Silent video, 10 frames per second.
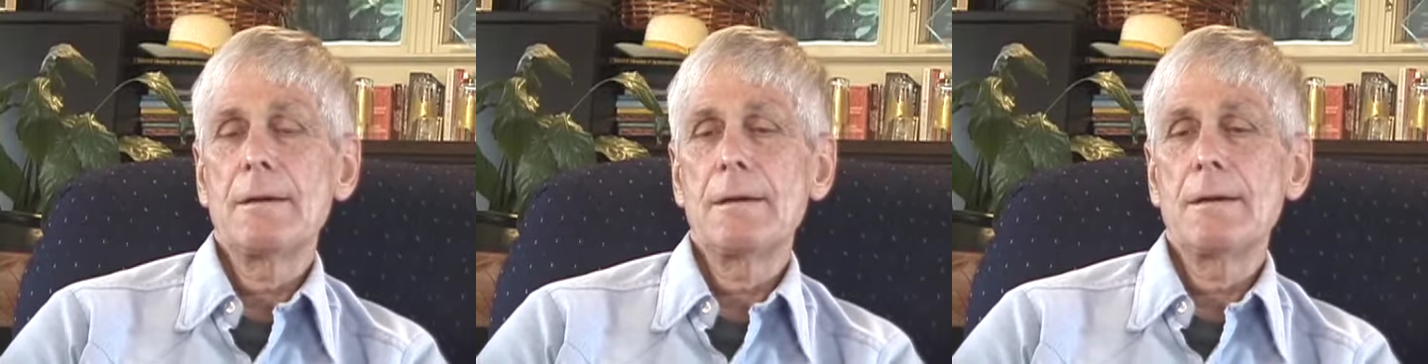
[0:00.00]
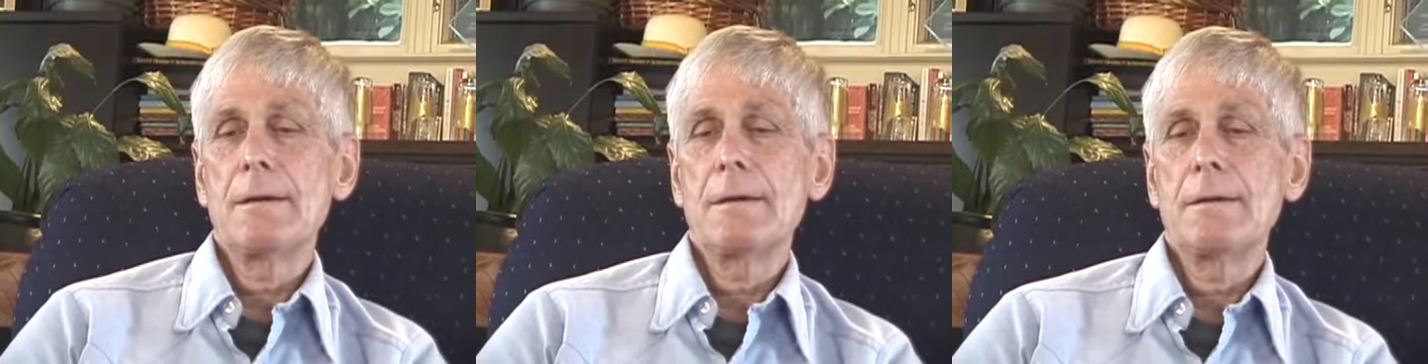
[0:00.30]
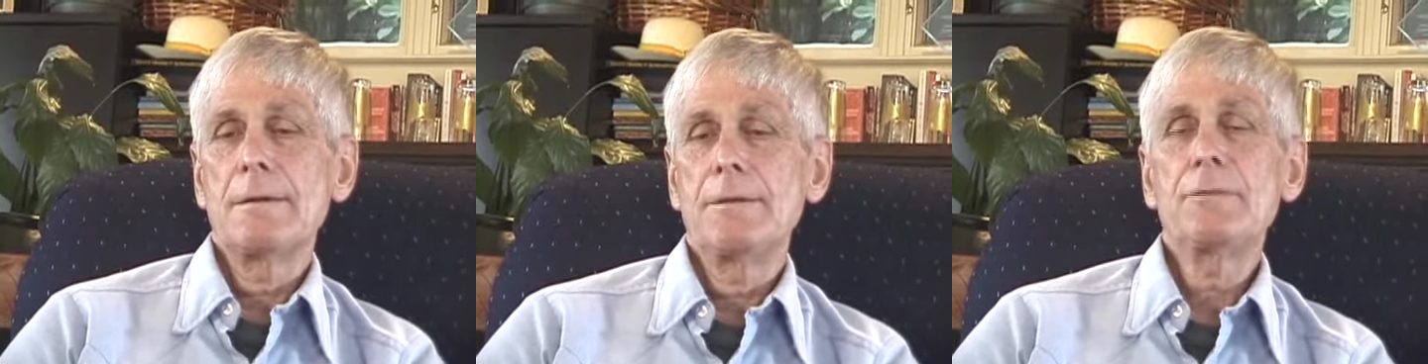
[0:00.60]

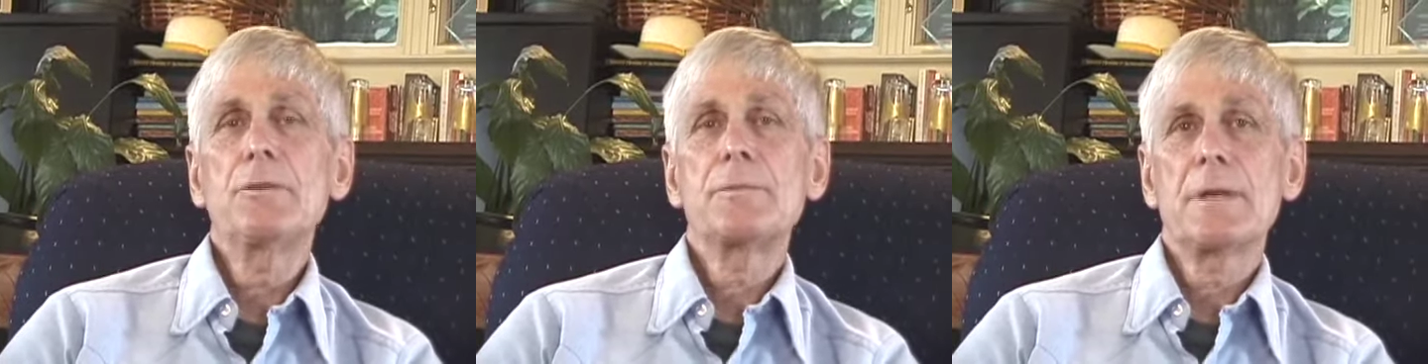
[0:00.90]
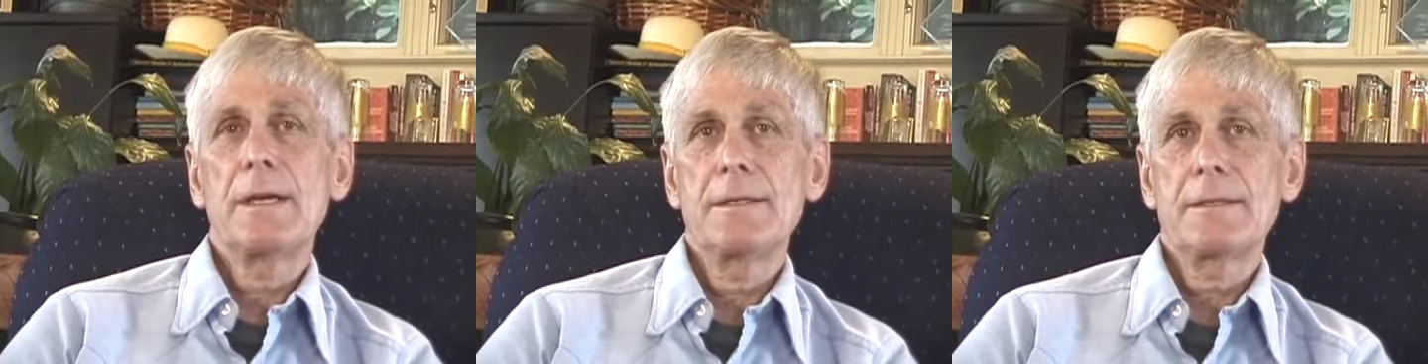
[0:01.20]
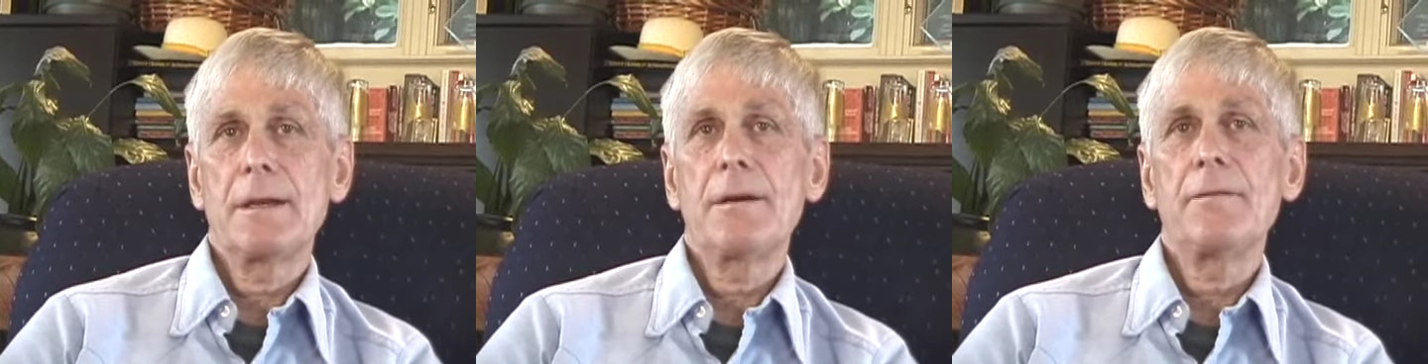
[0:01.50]
YouTube
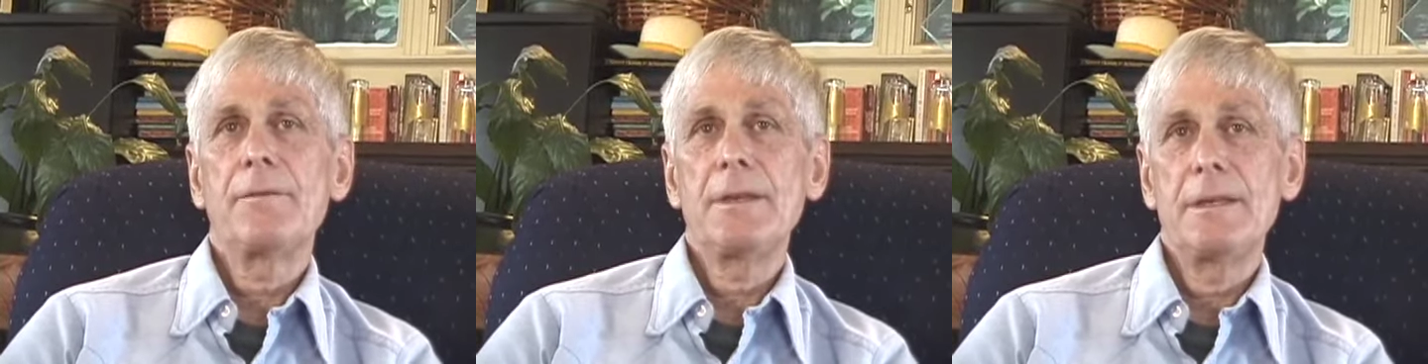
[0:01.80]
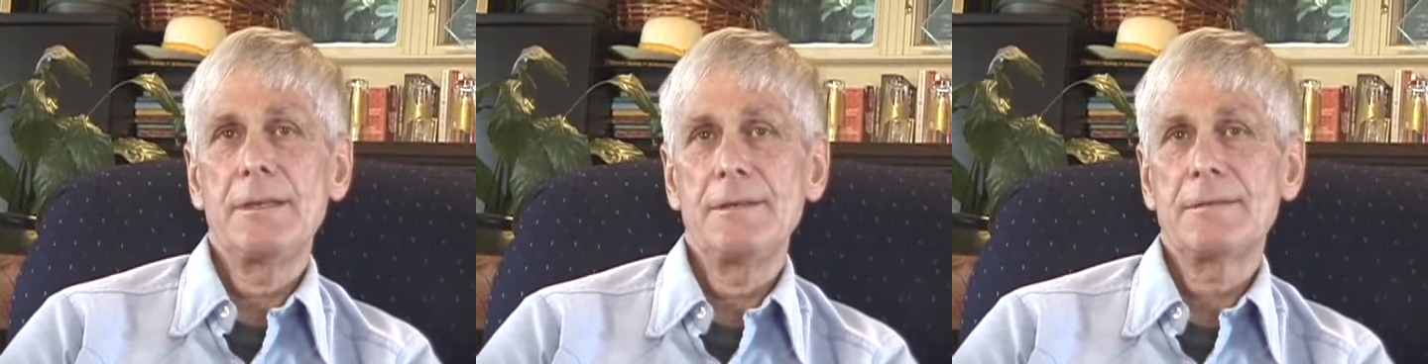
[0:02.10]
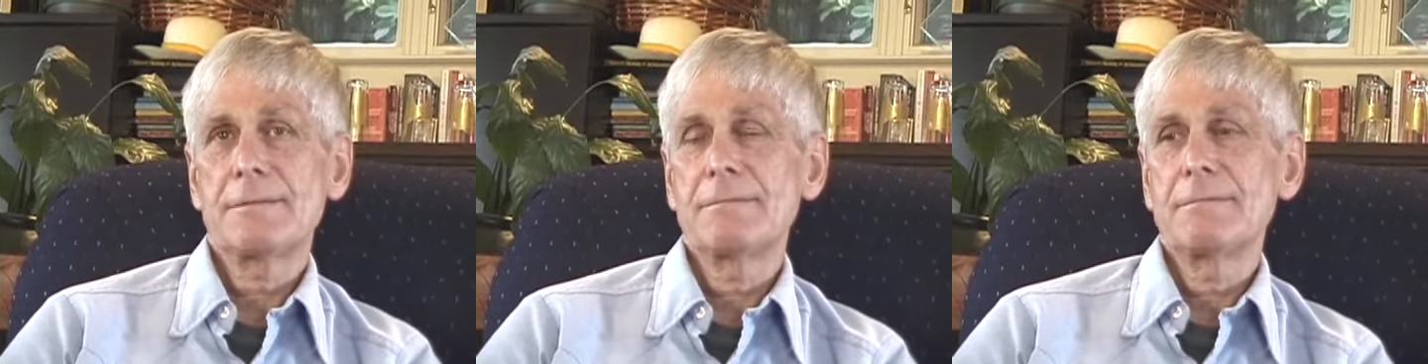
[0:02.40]
sites of
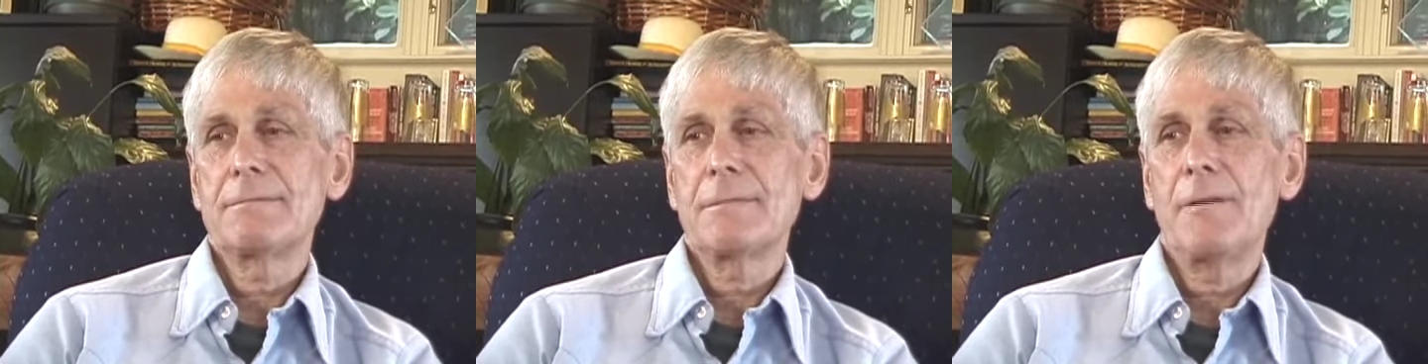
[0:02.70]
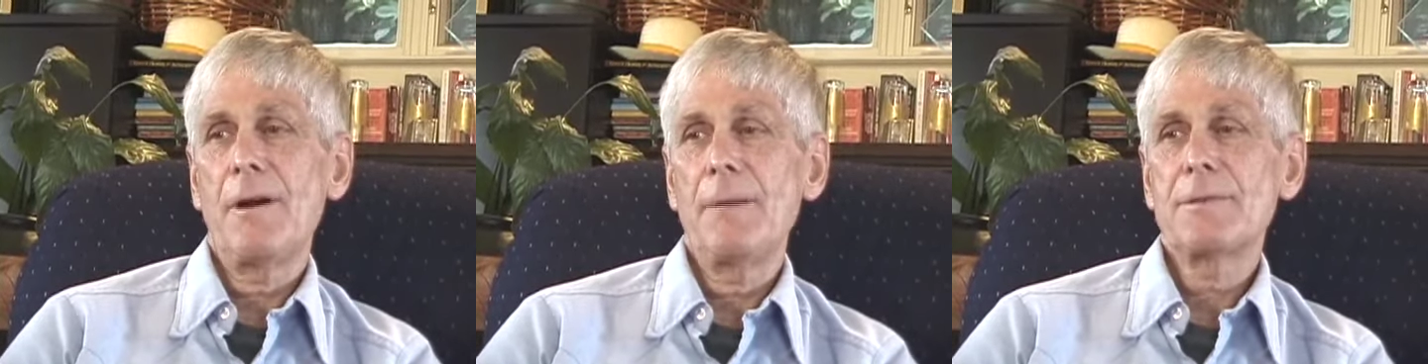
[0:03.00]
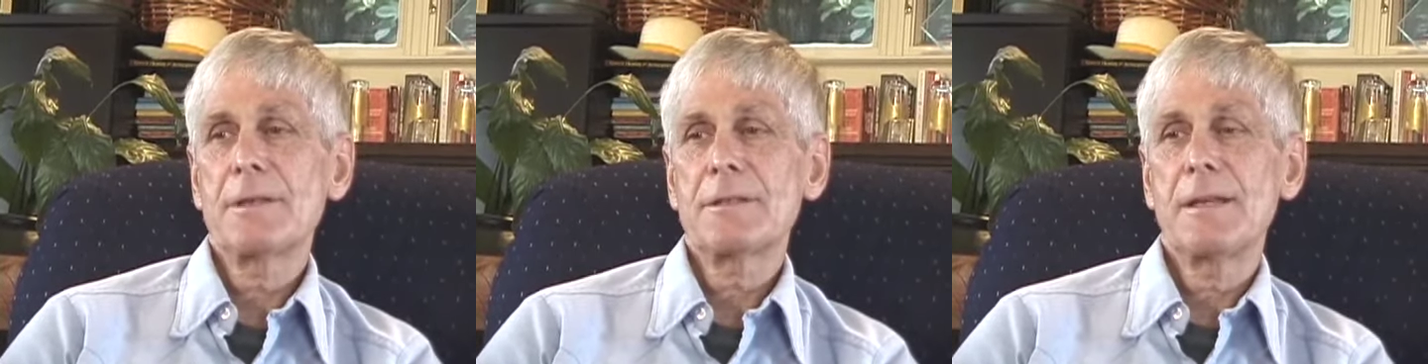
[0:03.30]

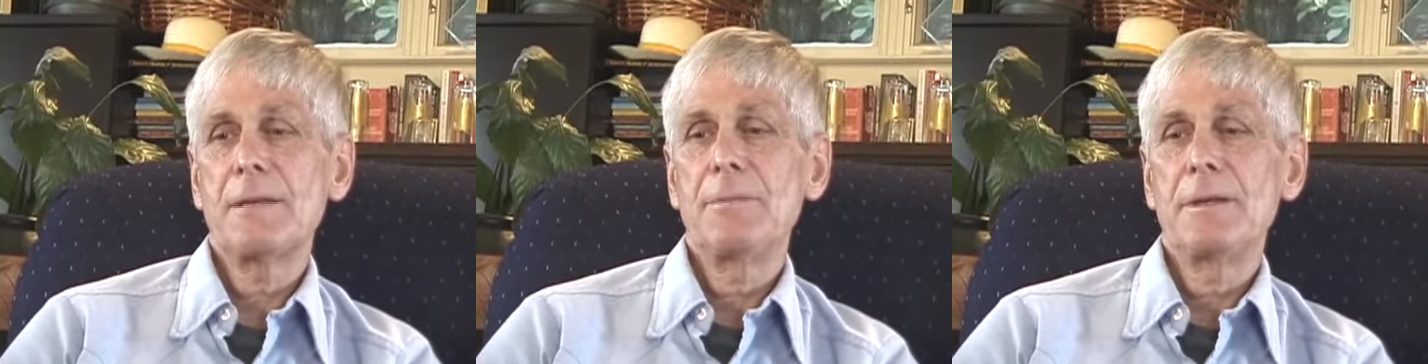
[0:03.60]
objects that had